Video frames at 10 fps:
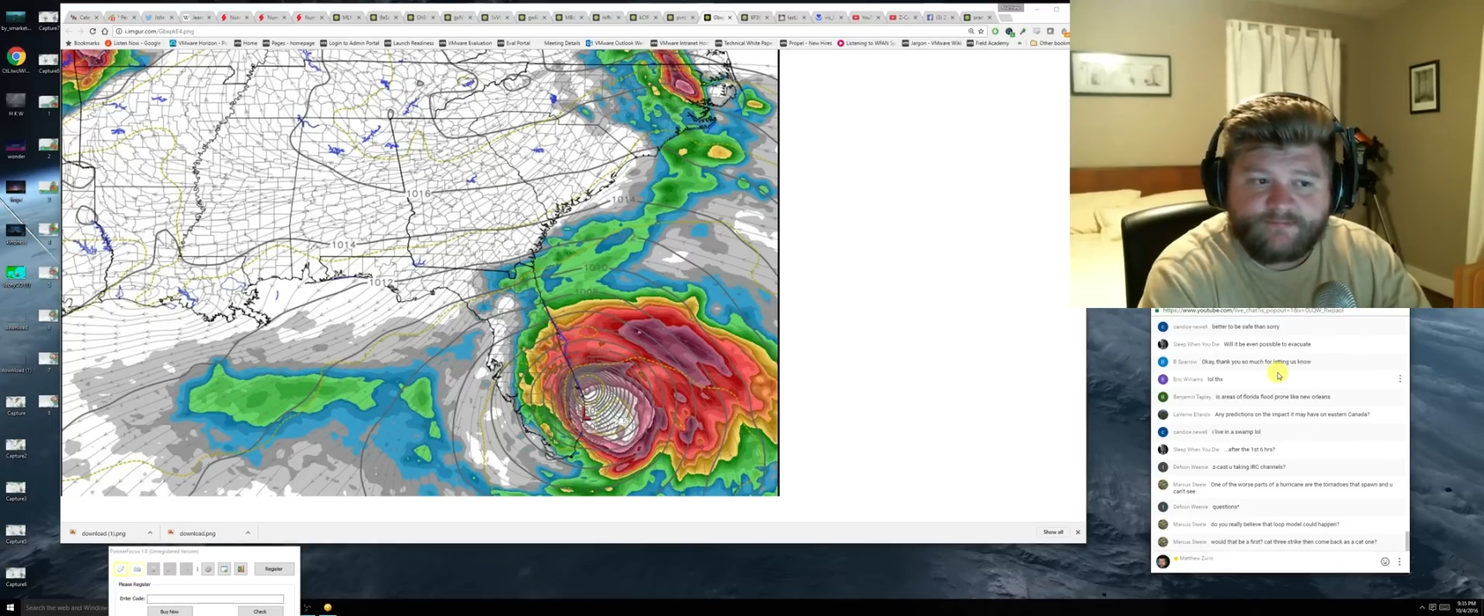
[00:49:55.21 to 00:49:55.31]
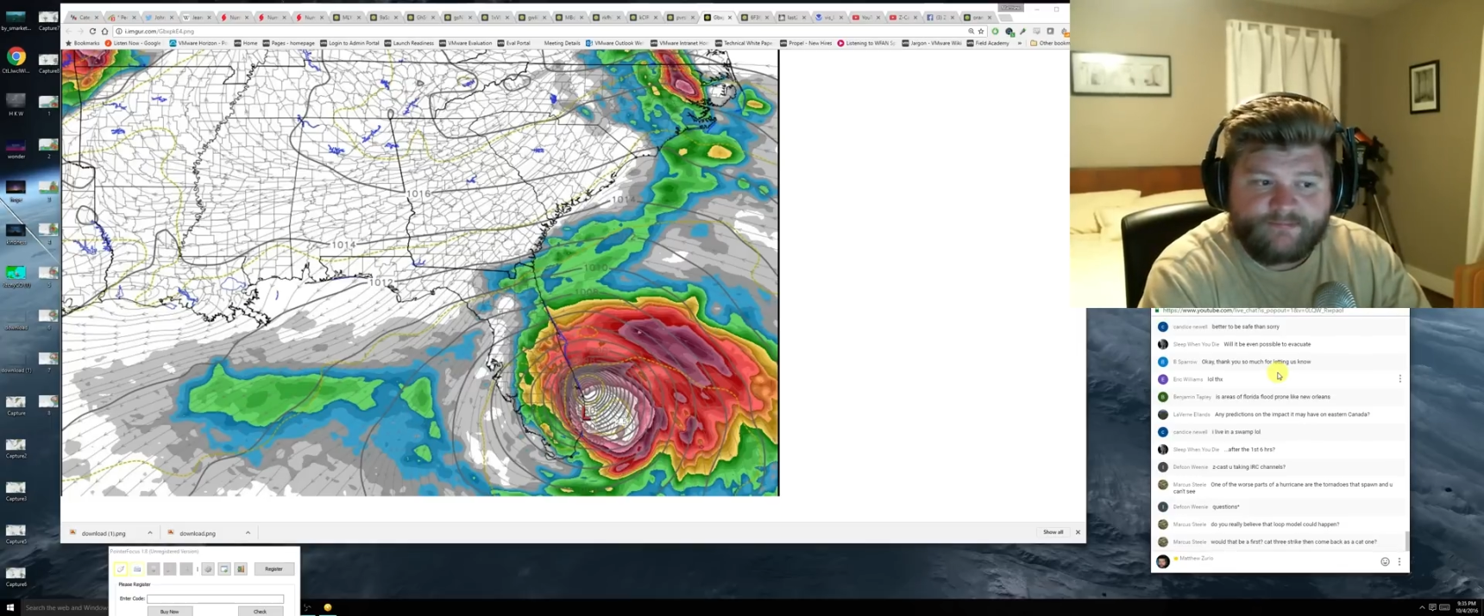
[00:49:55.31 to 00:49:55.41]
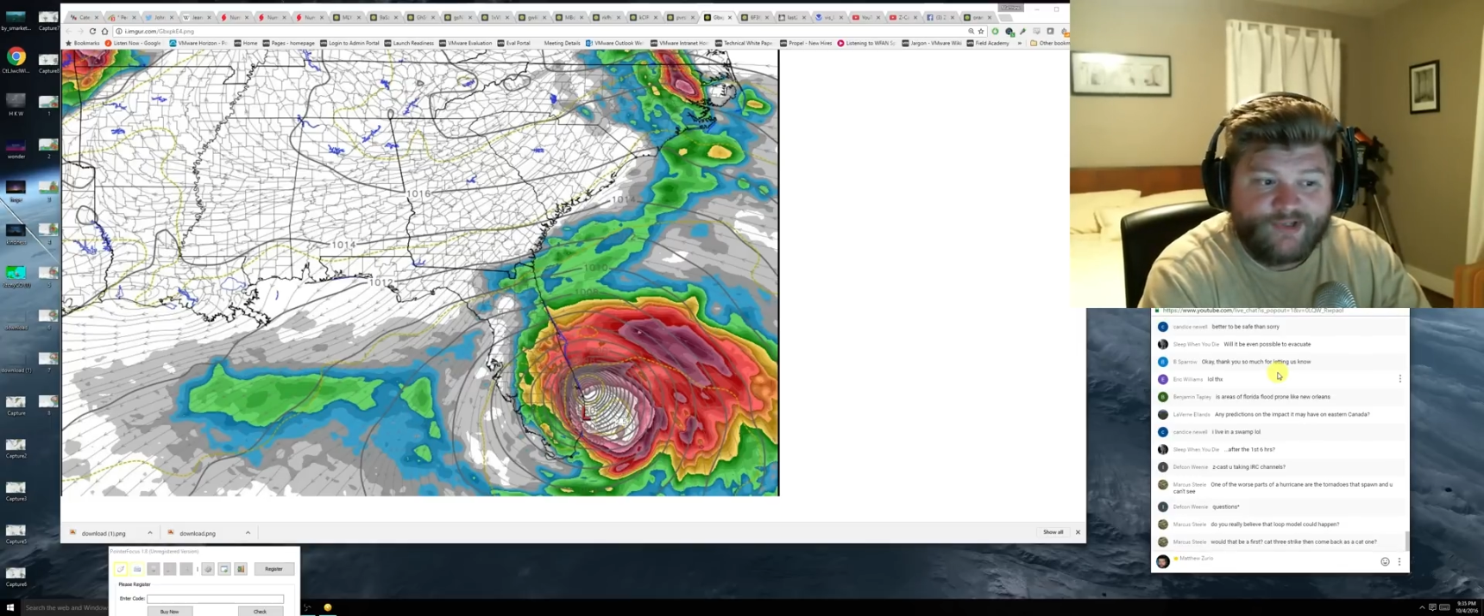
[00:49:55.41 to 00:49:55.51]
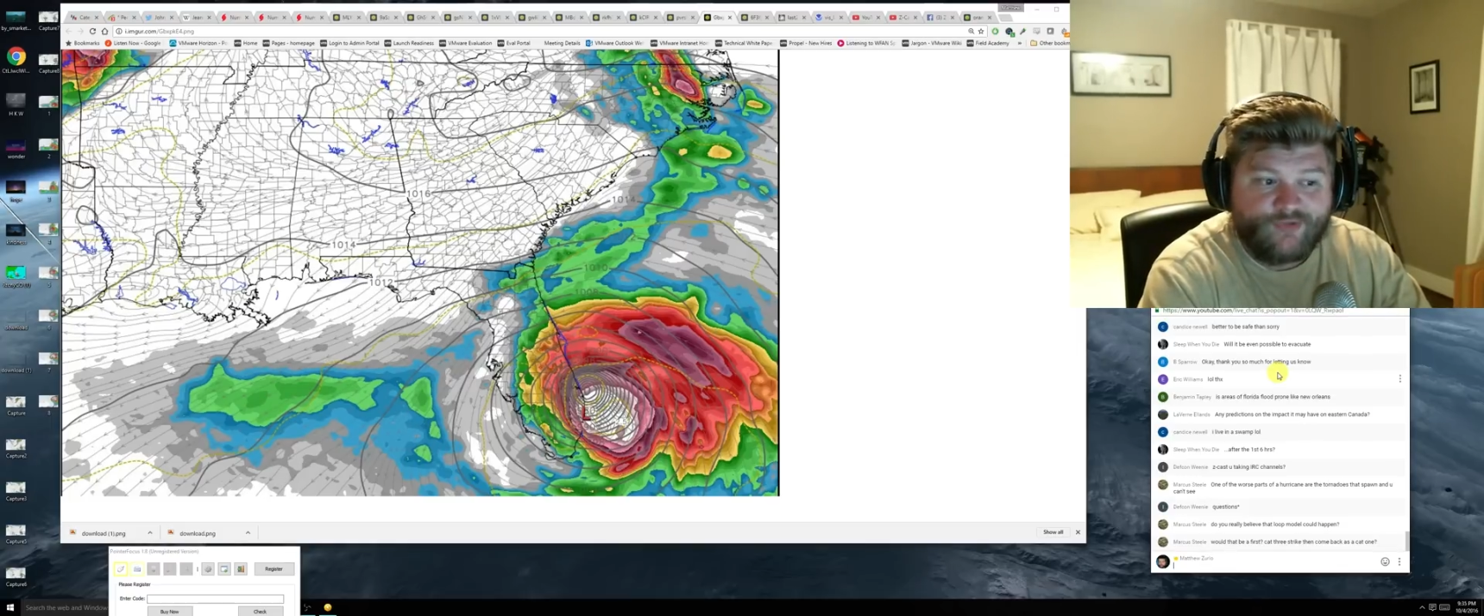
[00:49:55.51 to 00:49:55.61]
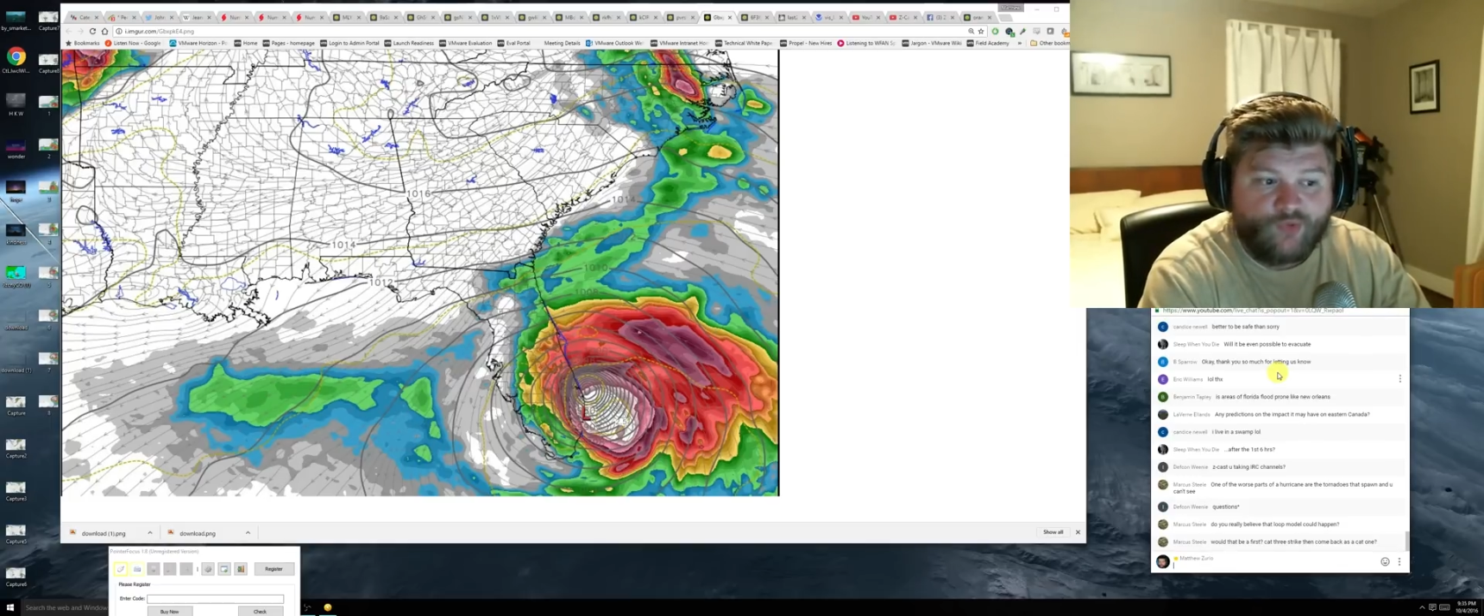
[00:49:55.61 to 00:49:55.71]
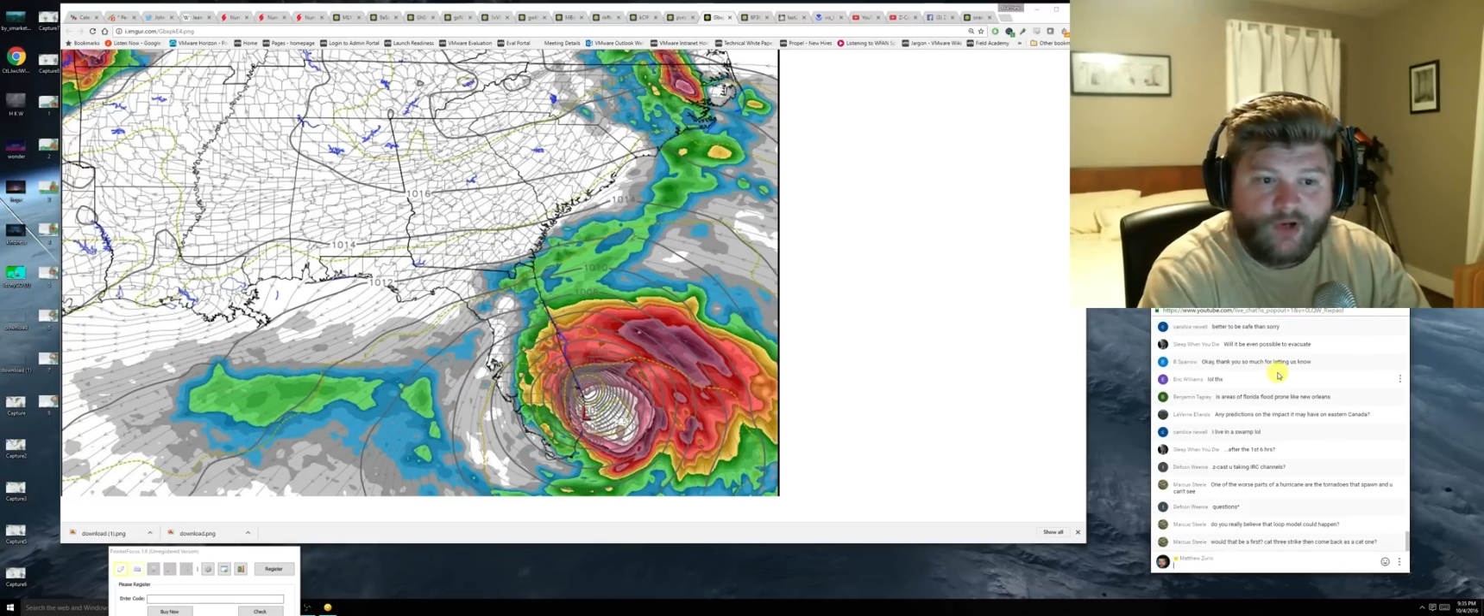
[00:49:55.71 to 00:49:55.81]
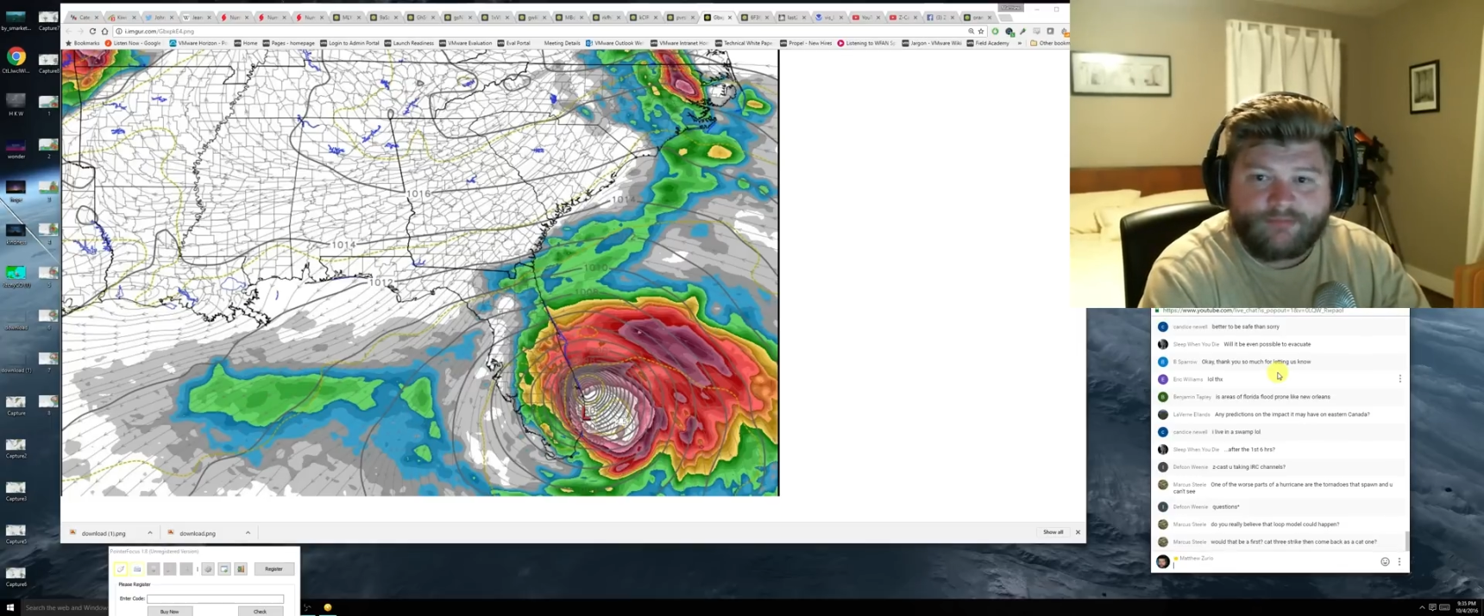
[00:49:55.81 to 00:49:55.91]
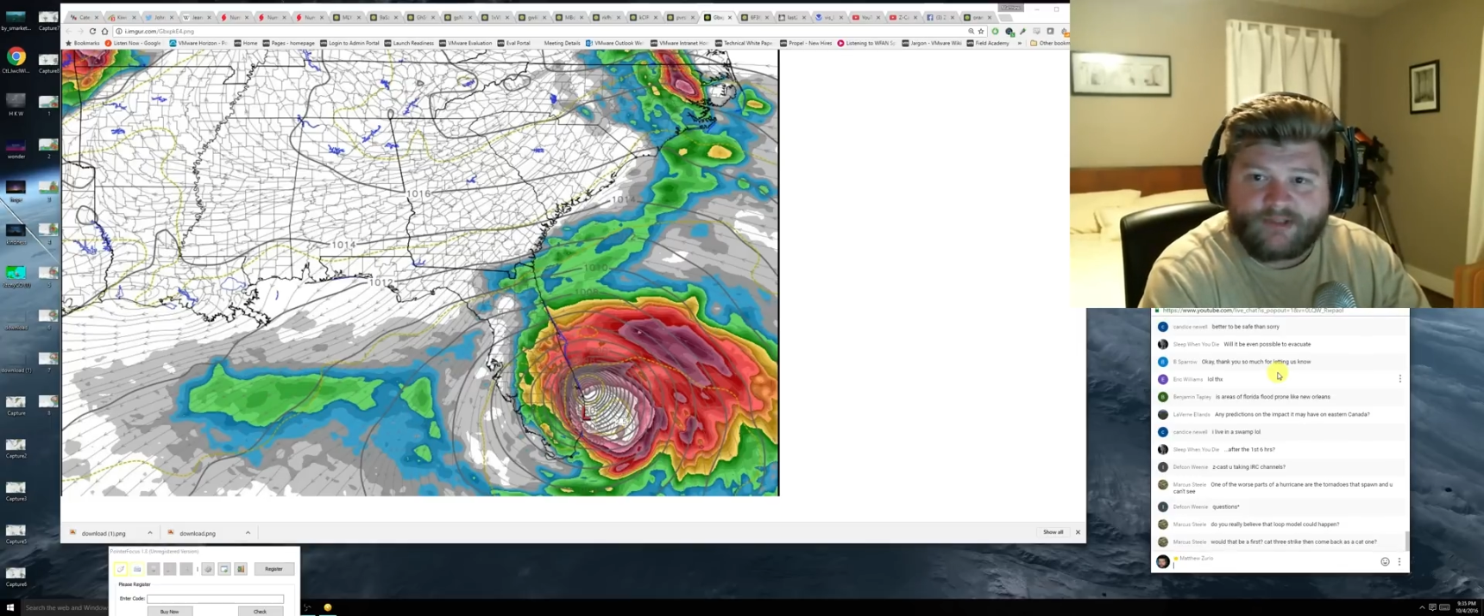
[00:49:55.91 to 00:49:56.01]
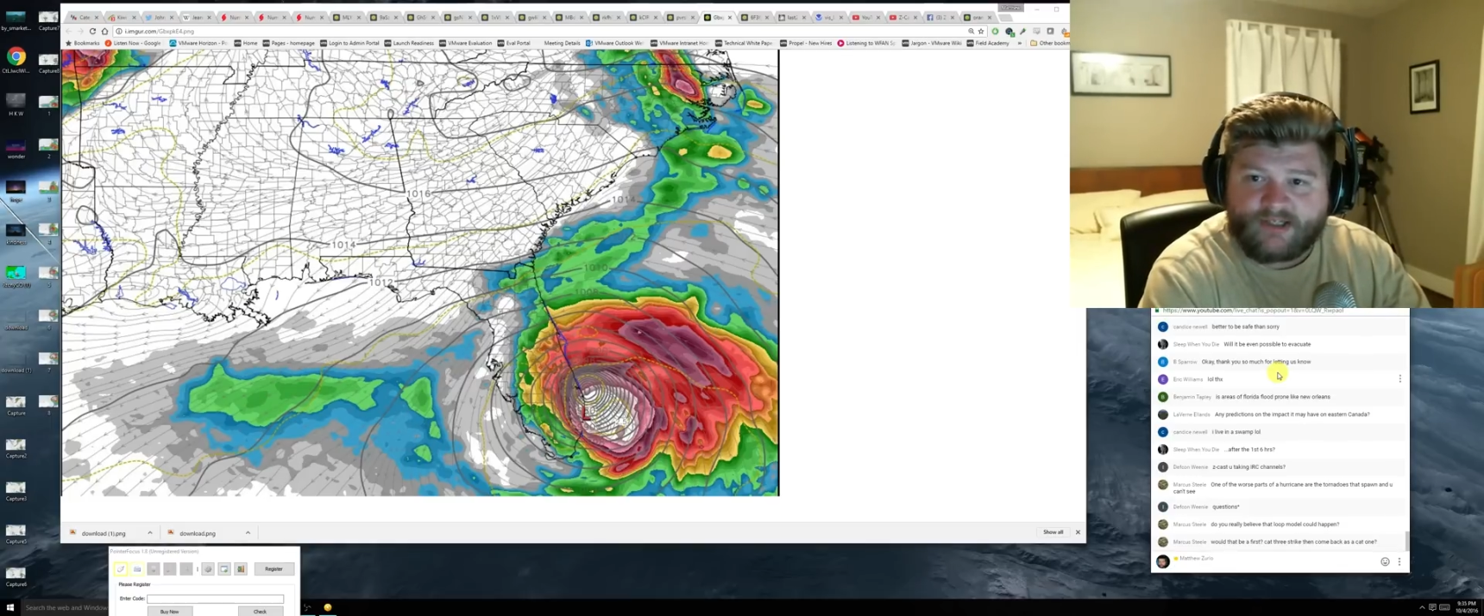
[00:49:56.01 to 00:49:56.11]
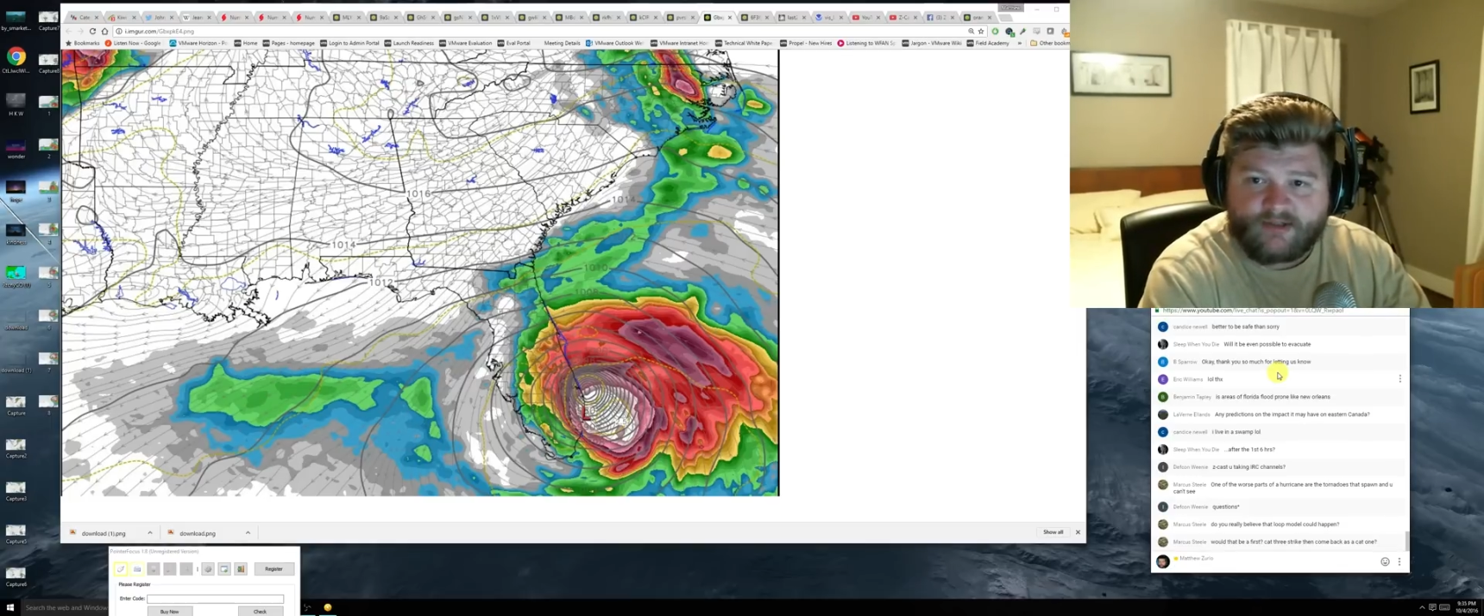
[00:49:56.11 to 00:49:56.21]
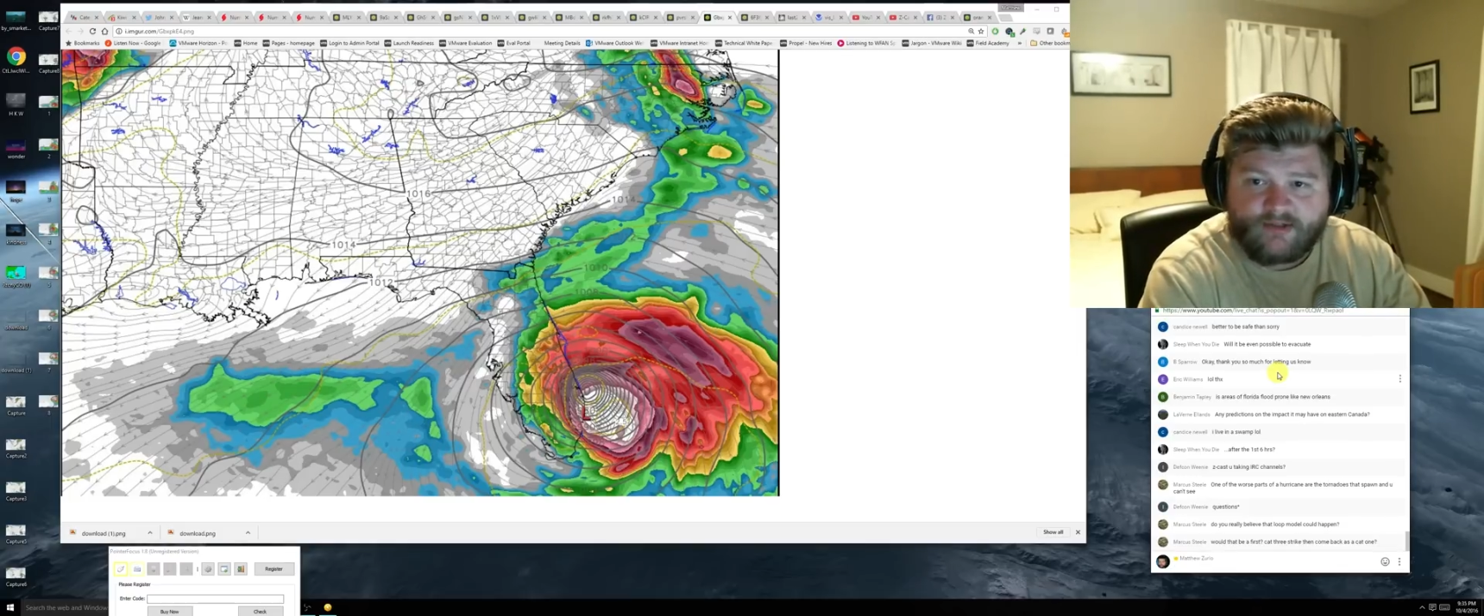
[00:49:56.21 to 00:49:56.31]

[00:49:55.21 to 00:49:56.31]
swampland.